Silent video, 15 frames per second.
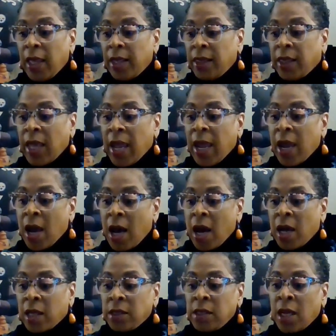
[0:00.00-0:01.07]
they
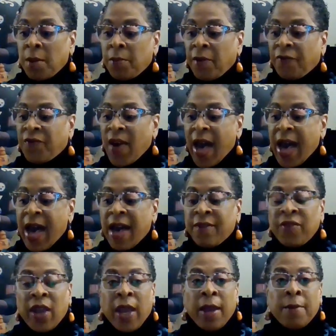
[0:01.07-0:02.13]
are number
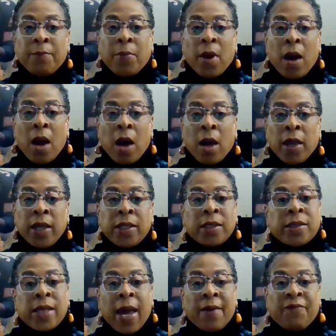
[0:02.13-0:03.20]
5 in the
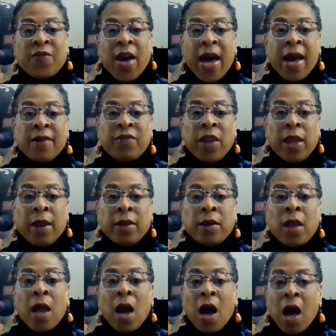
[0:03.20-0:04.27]
top 5 in
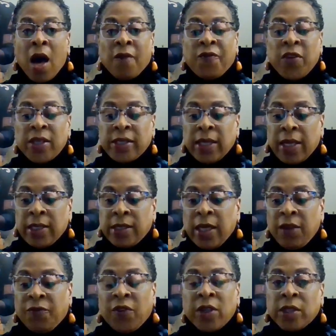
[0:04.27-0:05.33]
offense and
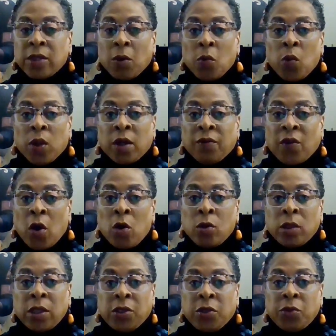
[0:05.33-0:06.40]
defense, one of
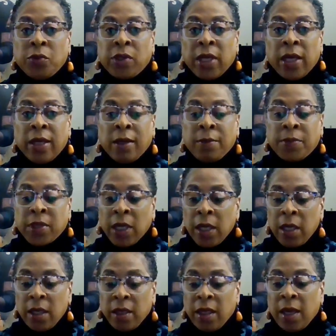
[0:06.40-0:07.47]
only two teams,
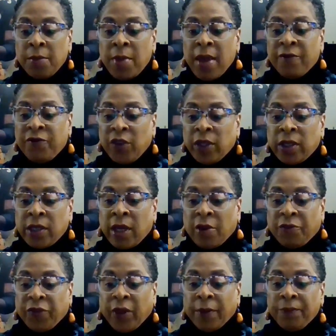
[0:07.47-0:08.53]
them and
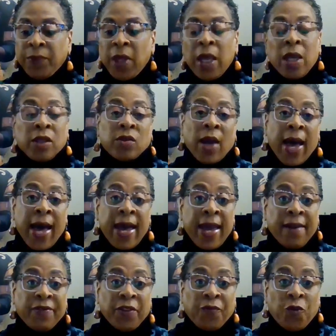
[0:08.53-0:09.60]
Philadelphia. So I
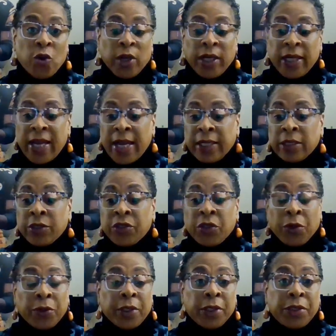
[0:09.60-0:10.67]
have the 49ers
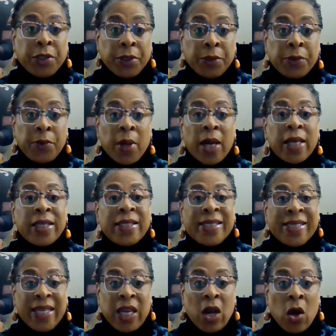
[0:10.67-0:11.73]
32,
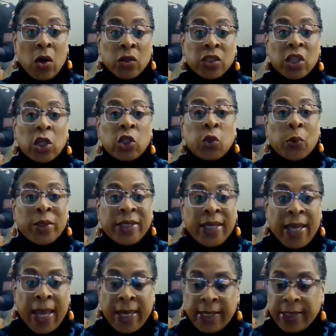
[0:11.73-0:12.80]
Seahawks
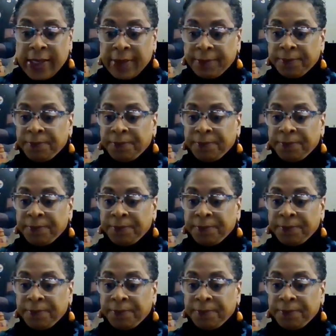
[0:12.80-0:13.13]
28.